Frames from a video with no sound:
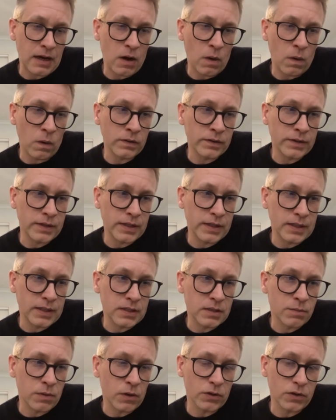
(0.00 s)
all
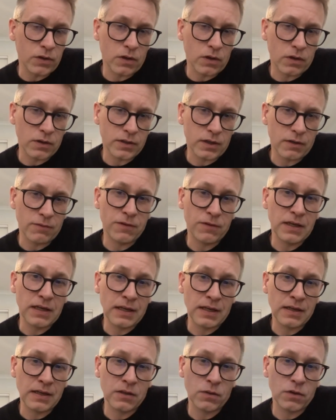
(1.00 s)
these protocols are feeding
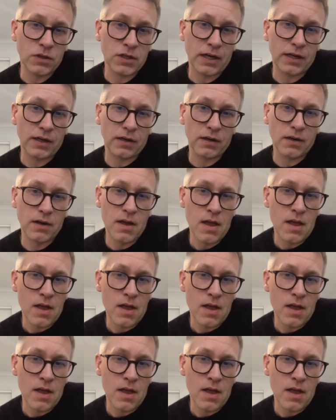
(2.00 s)
into each other.